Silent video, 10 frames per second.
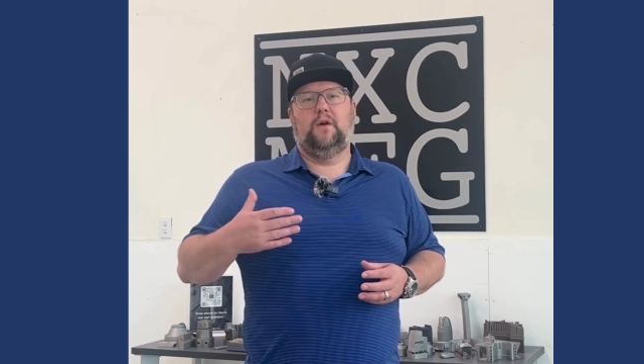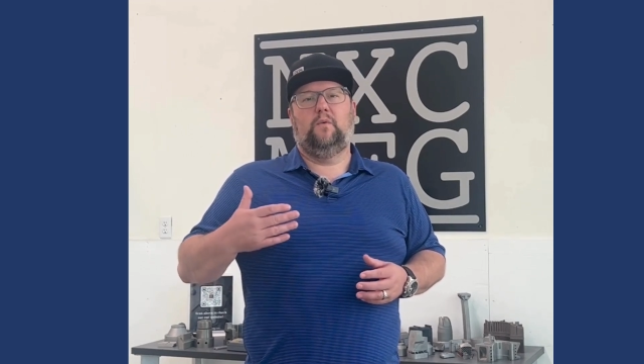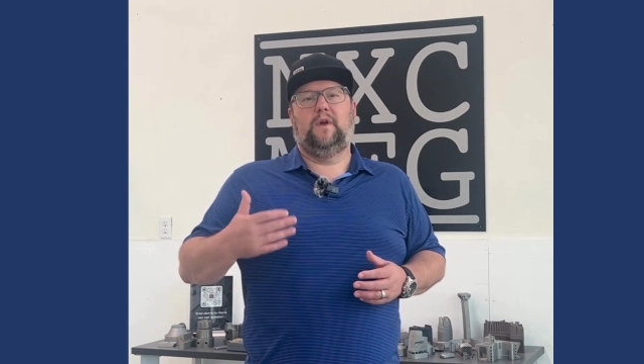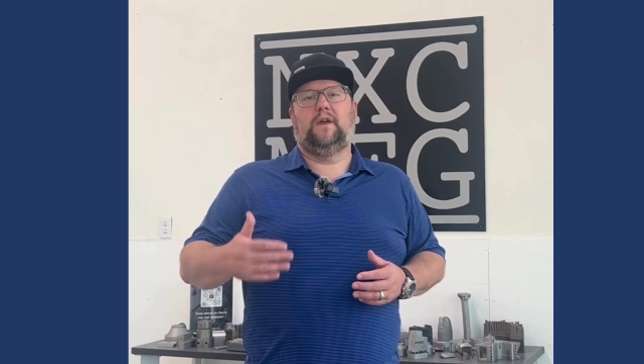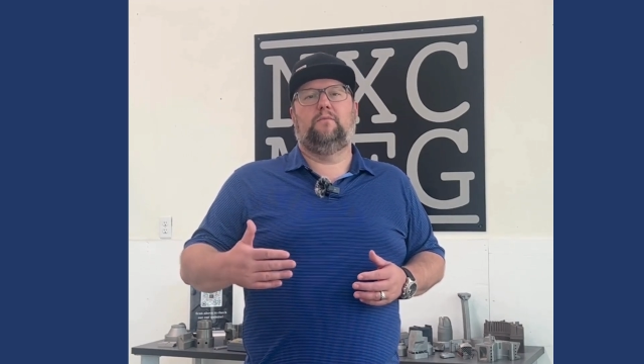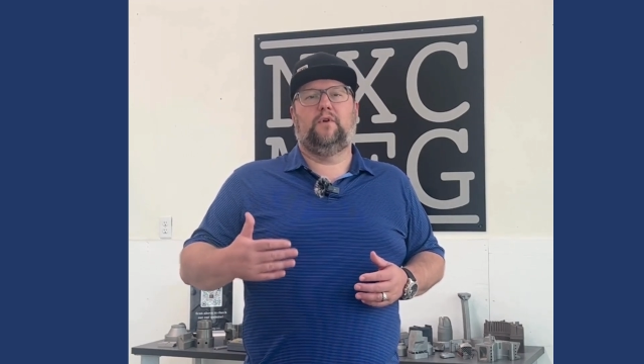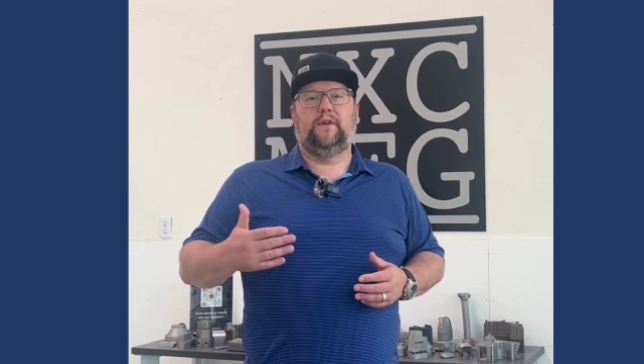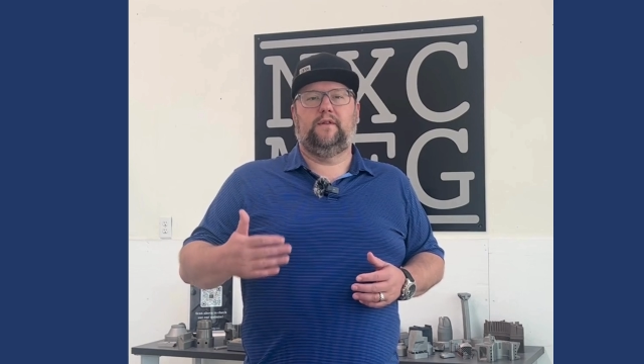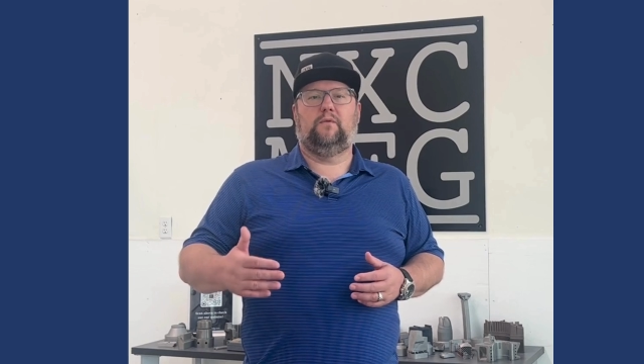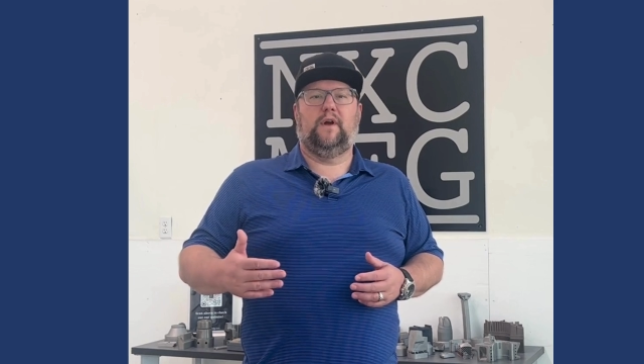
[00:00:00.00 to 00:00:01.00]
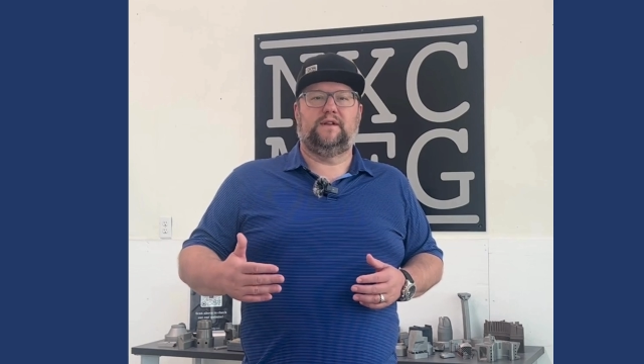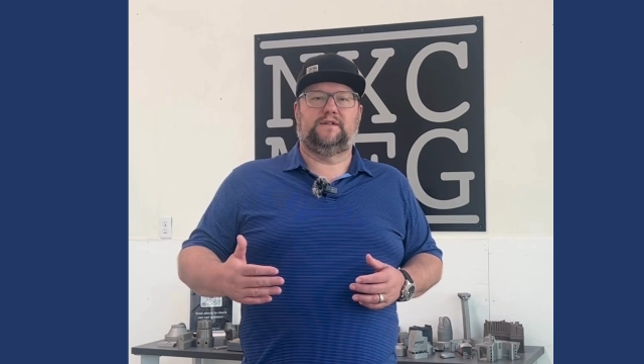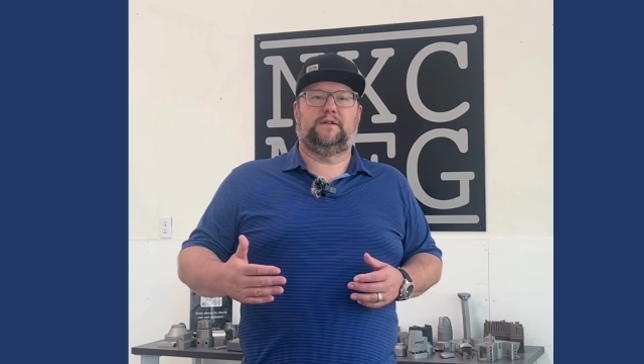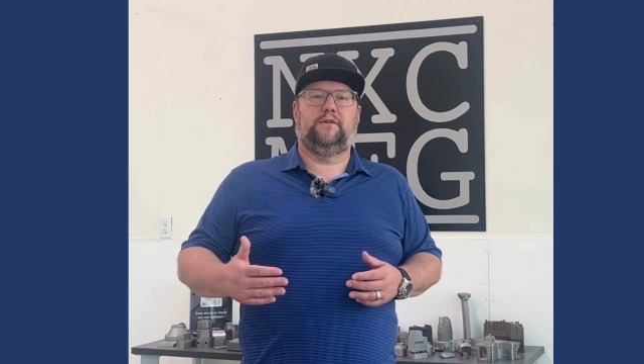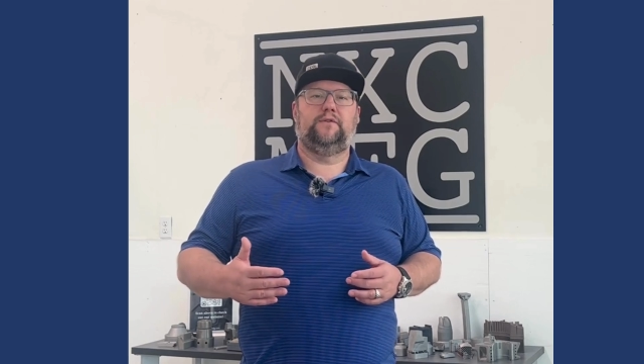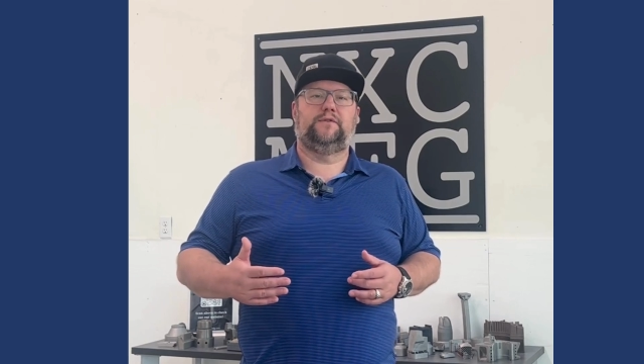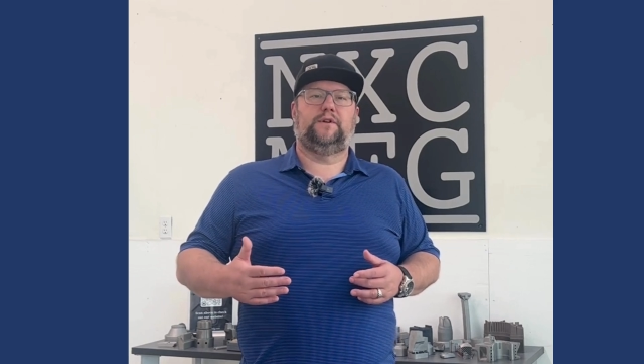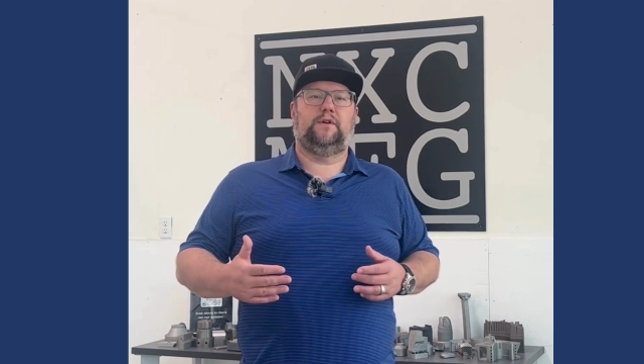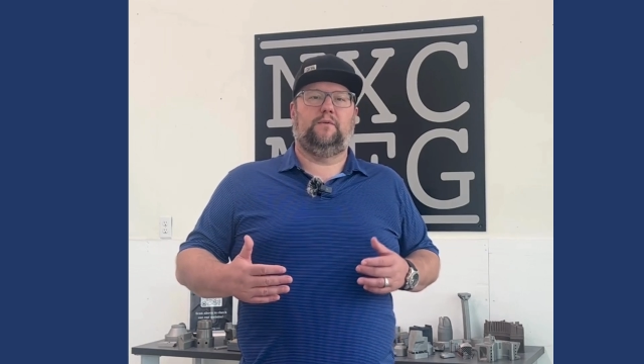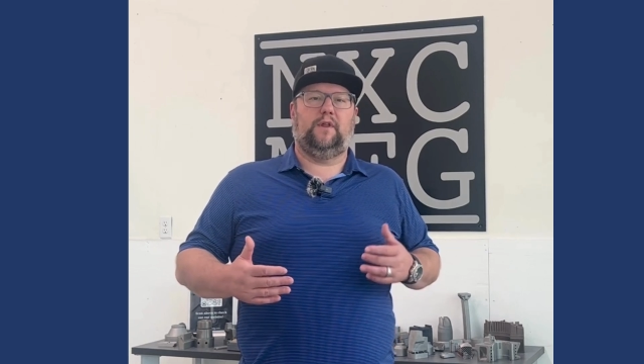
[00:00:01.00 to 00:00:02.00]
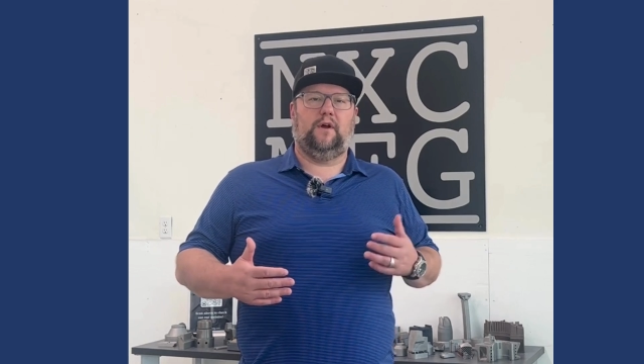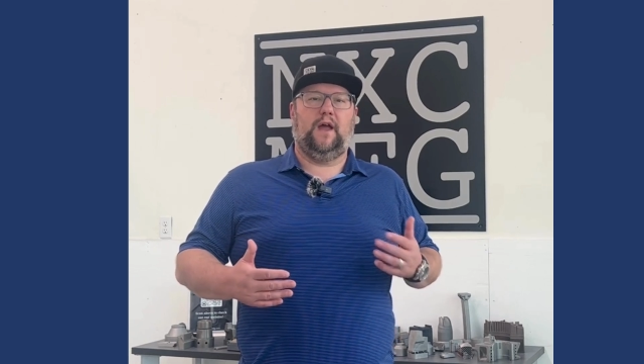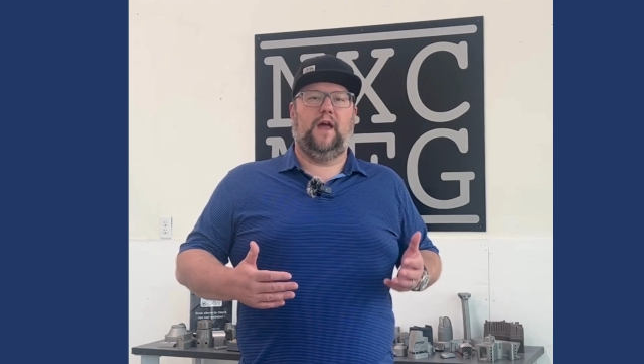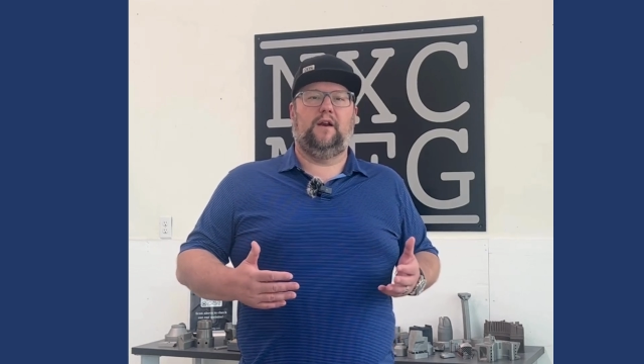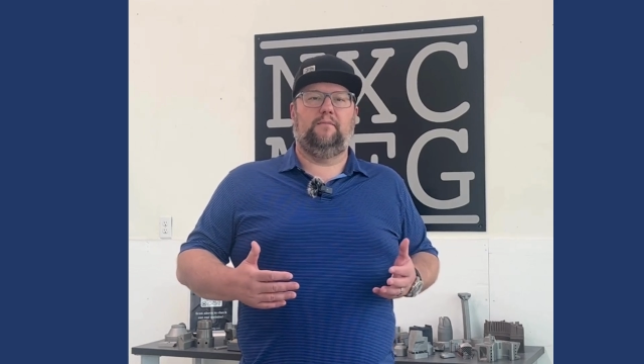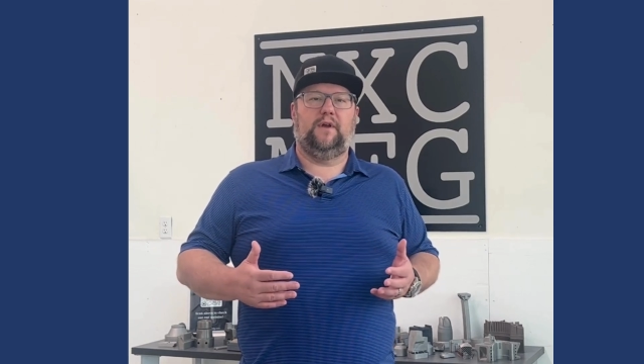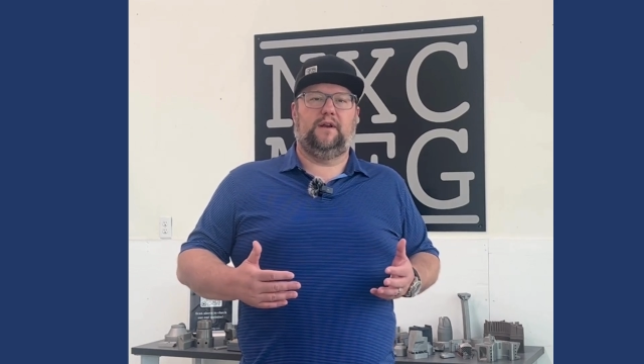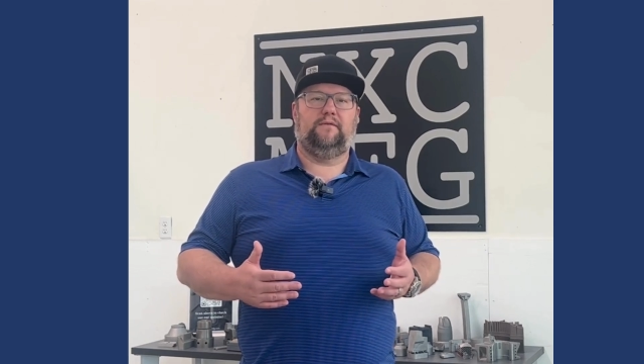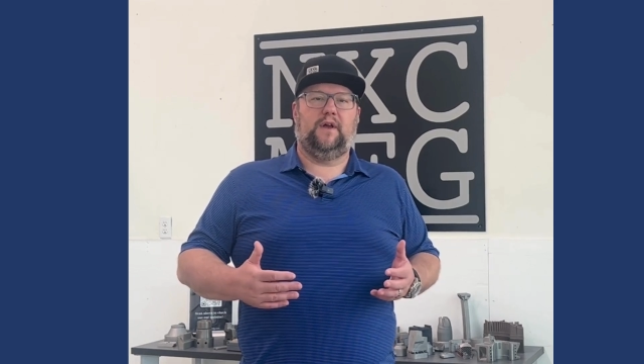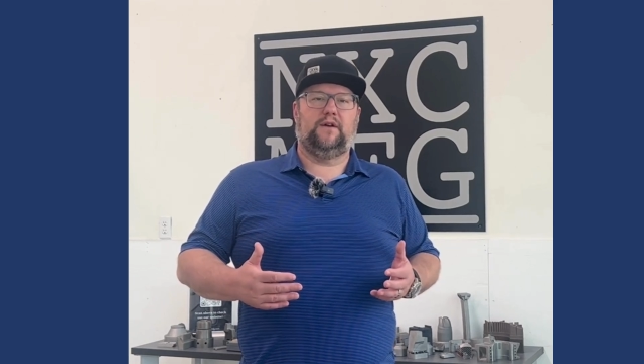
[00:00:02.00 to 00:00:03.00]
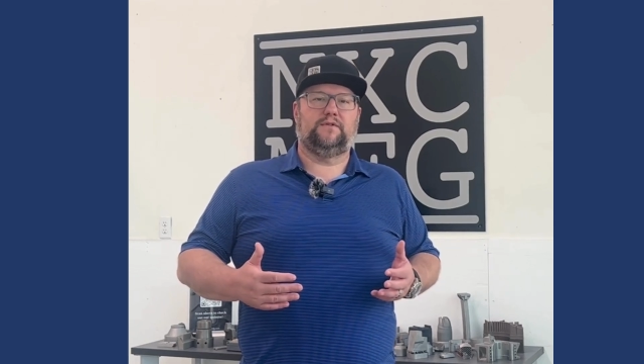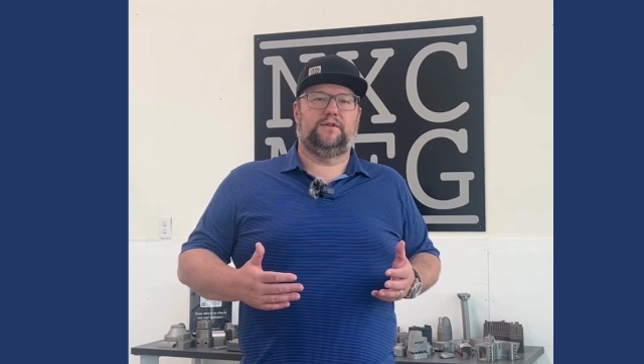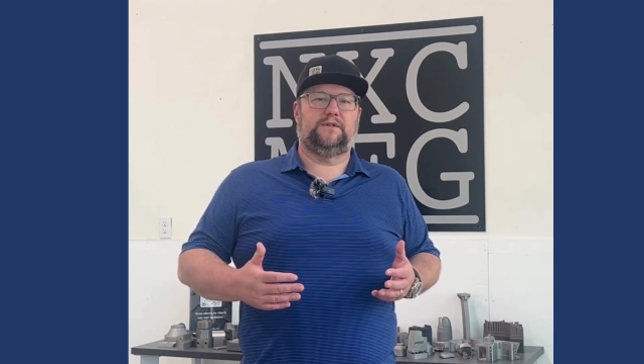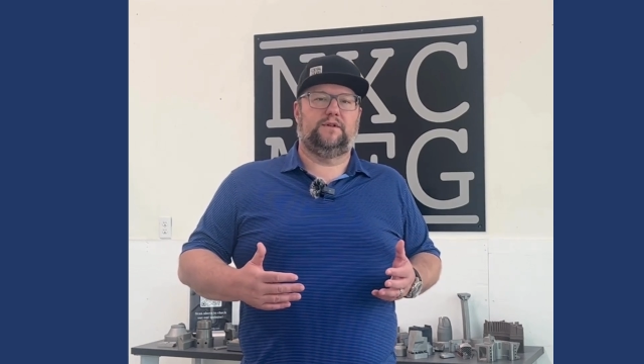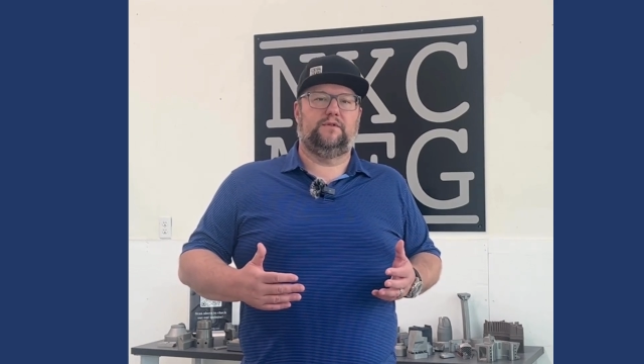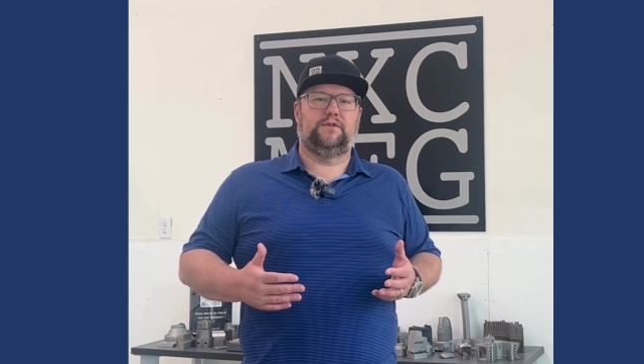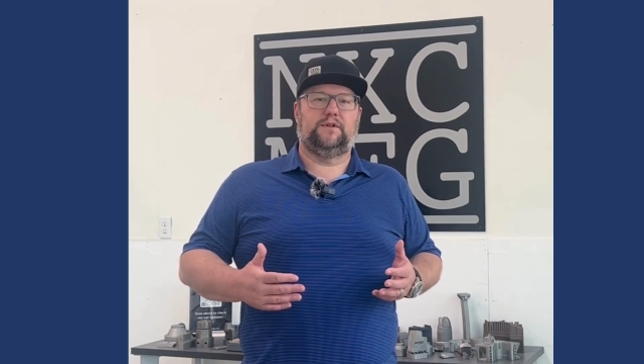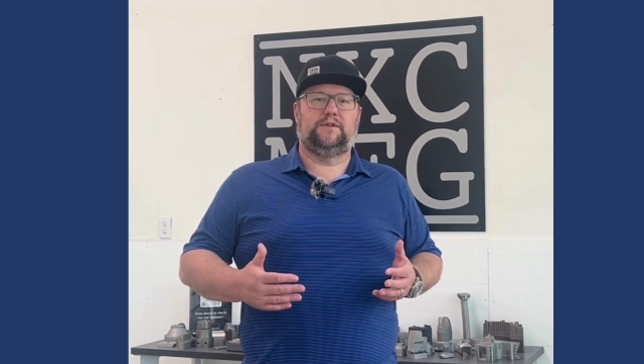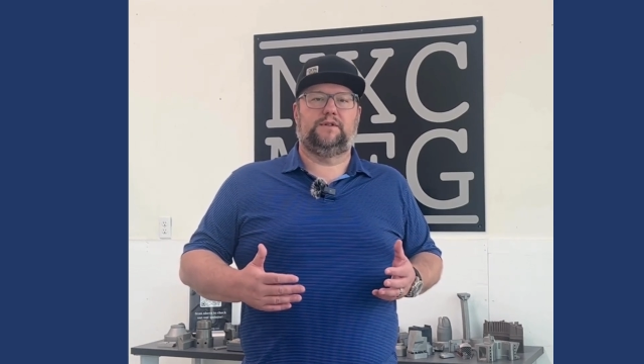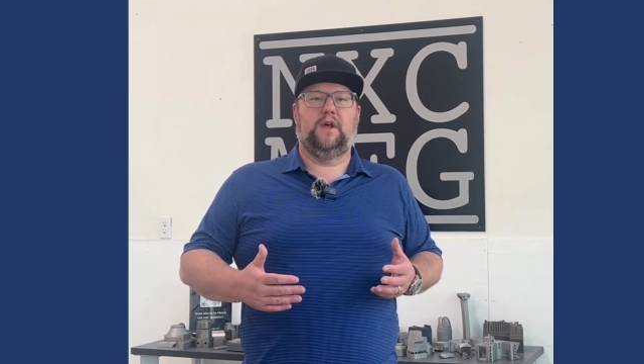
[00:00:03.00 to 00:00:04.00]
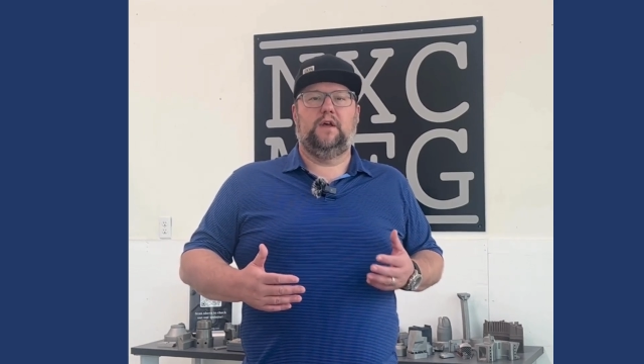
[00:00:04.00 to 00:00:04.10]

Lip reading: we can bring the right solution with our additive manufacturing solutions